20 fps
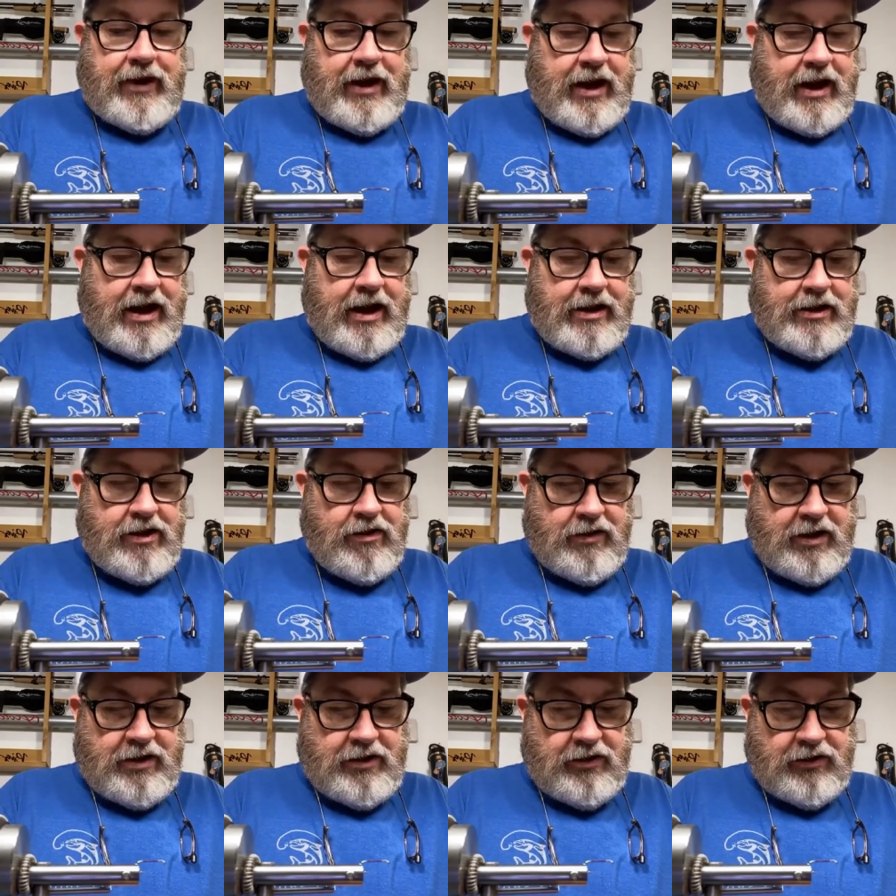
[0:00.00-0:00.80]
You
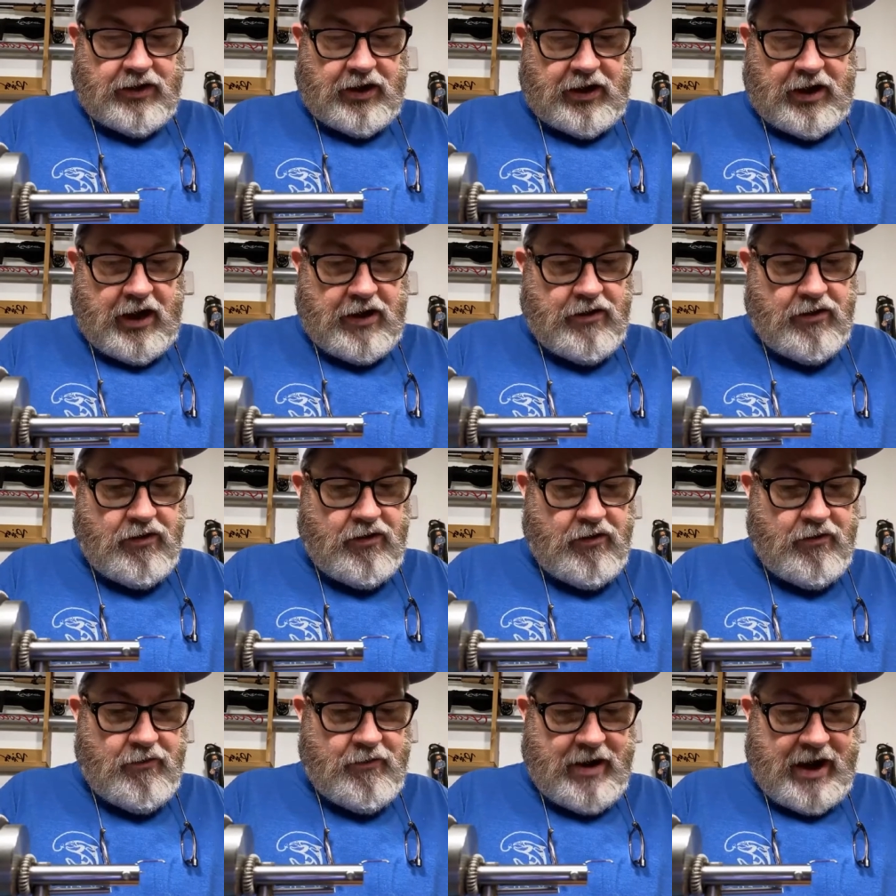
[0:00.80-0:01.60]
can use a
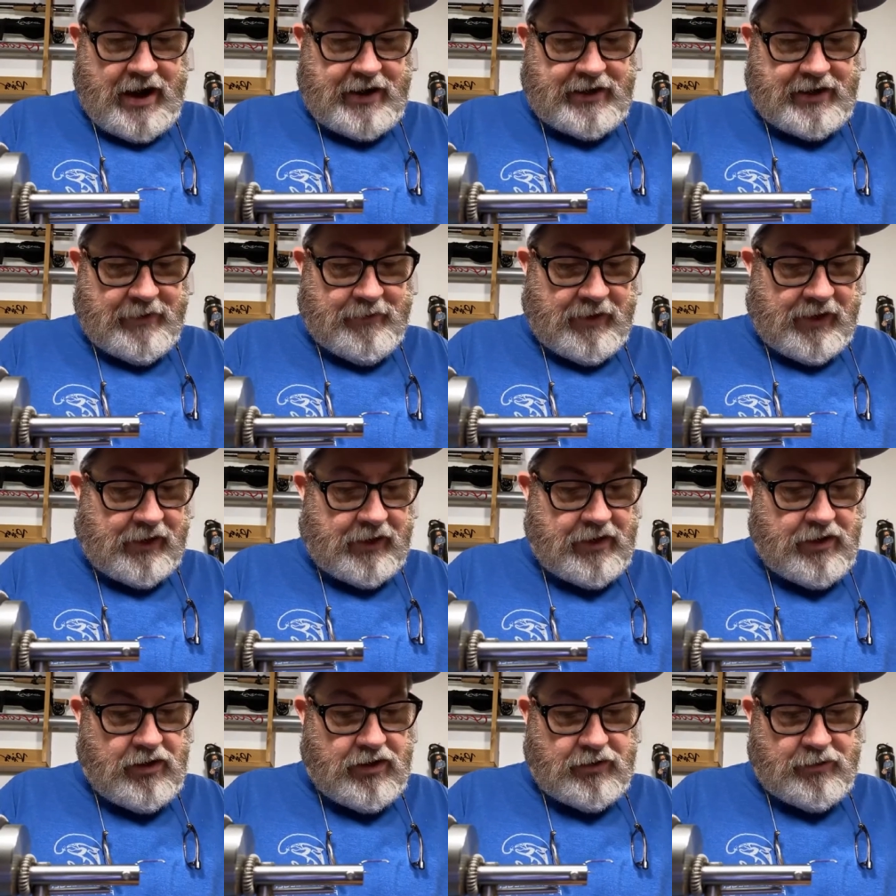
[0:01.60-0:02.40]
comb. I
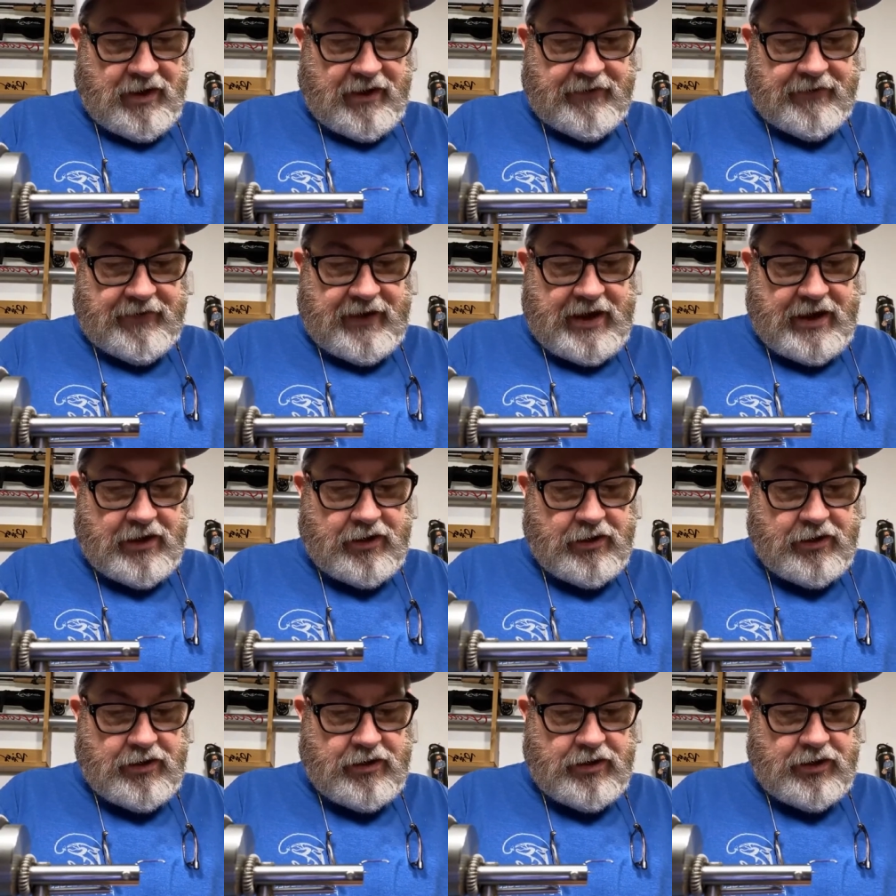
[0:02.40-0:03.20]
typically use my
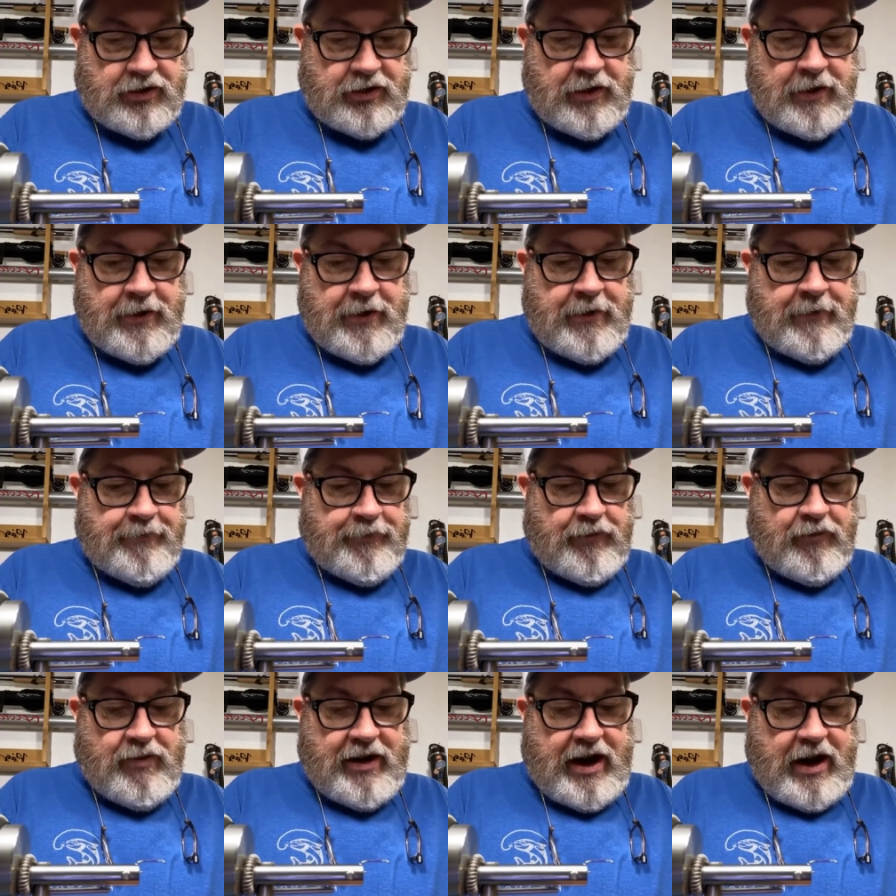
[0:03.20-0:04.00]
fingers,
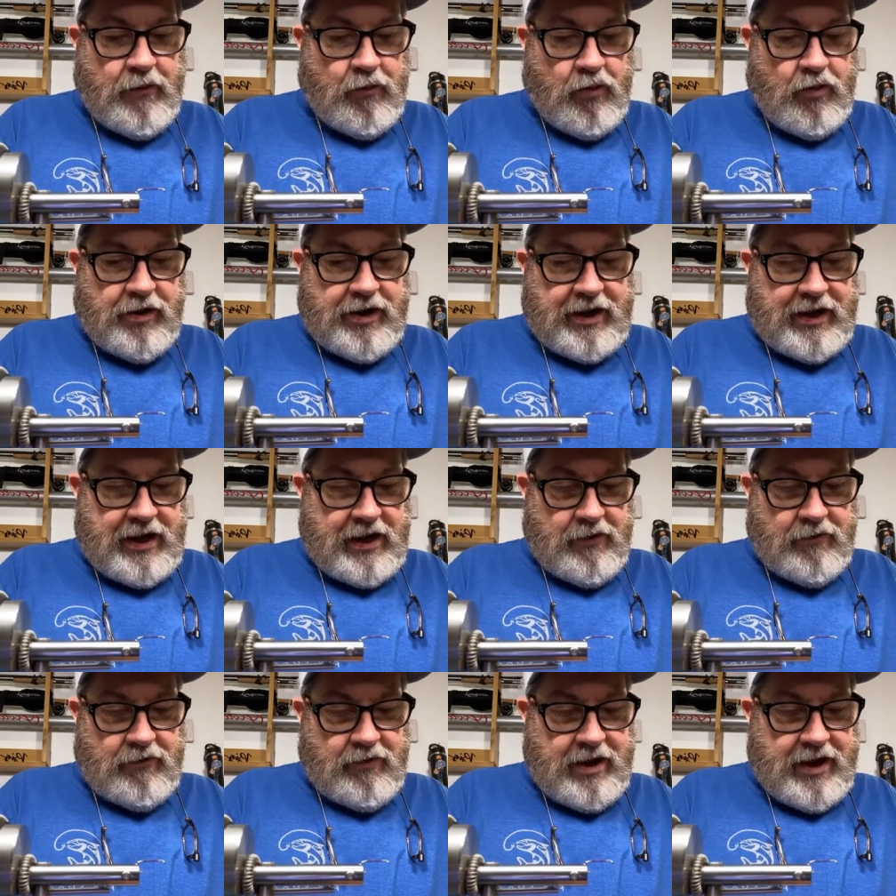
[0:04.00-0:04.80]
but I want to
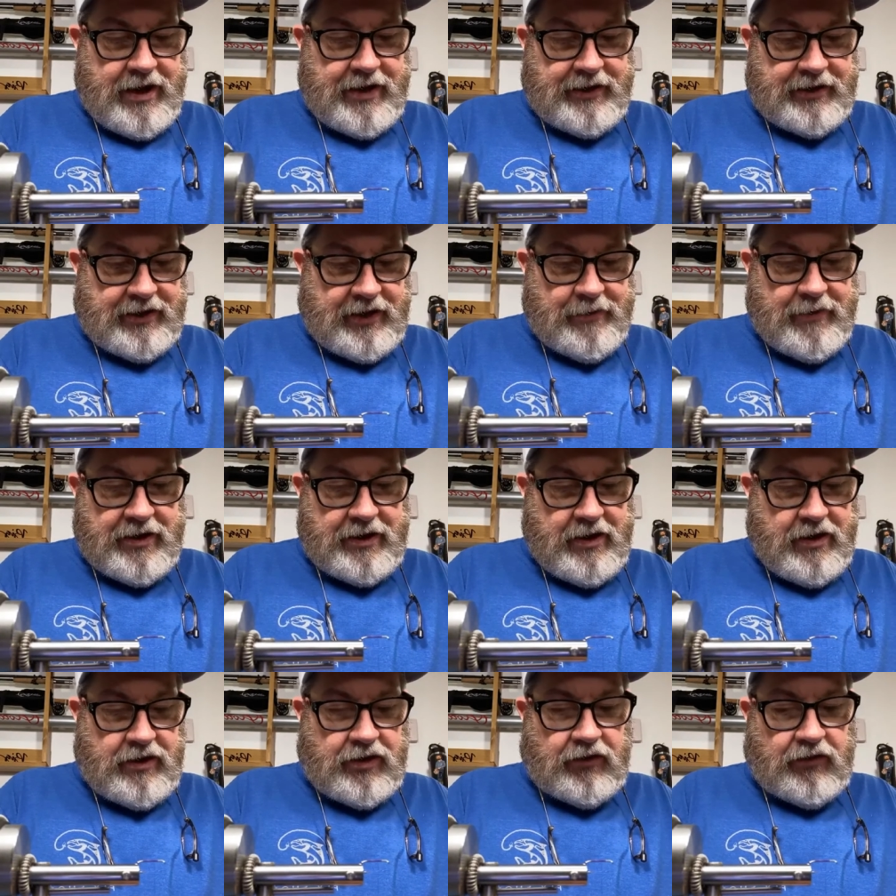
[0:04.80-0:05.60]
get rid of some of
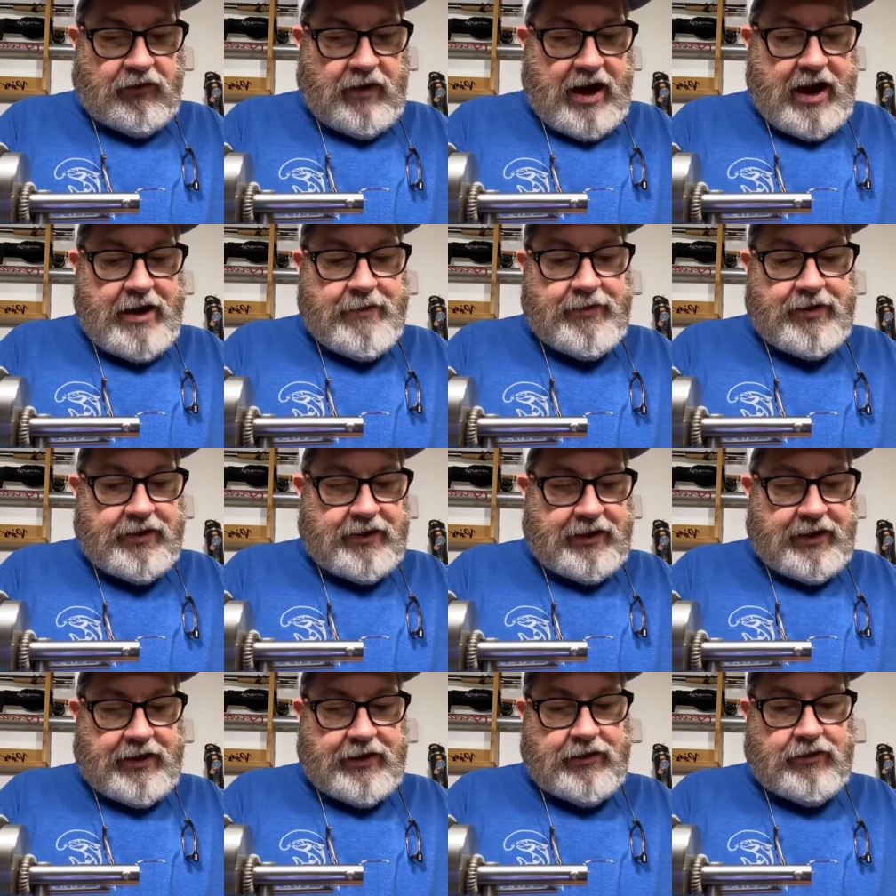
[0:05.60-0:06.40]
those
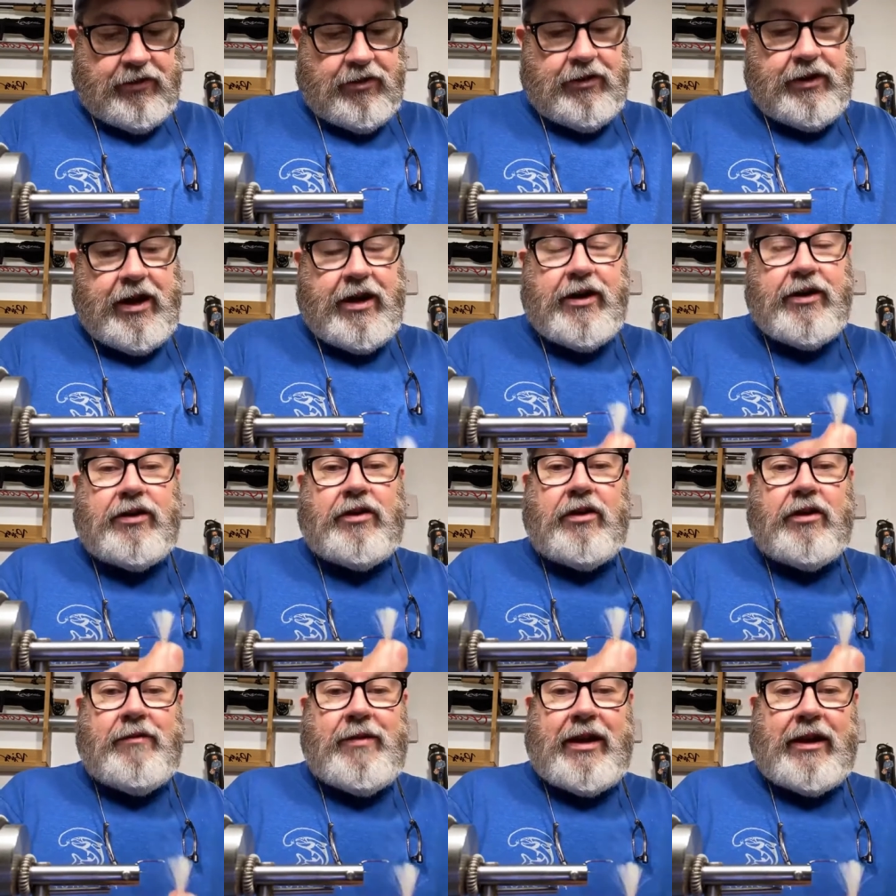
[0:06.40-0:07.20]
fibers in through there, and it's
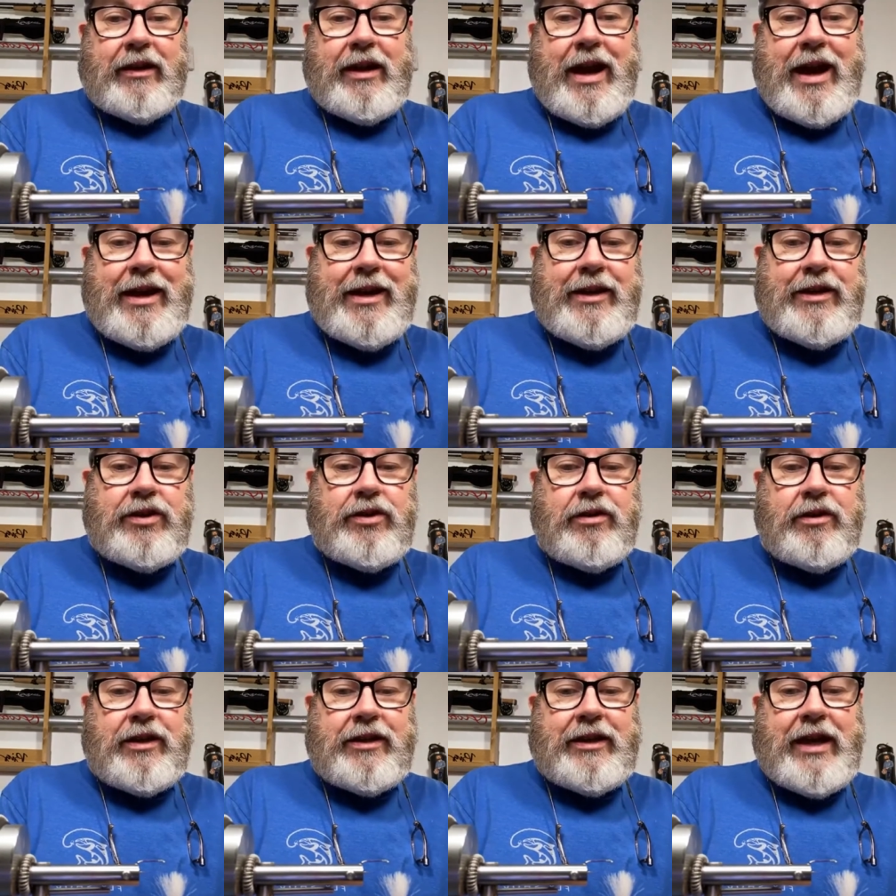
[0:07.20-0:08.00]
going to be a lot
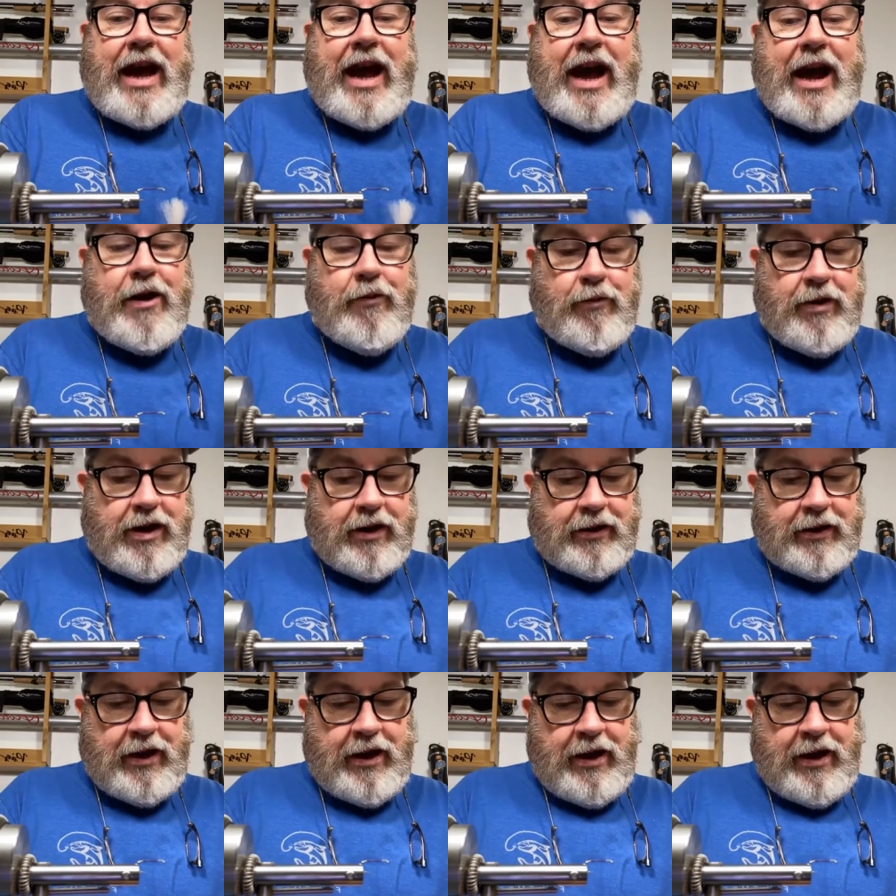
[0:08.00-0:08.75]
easier to tie with.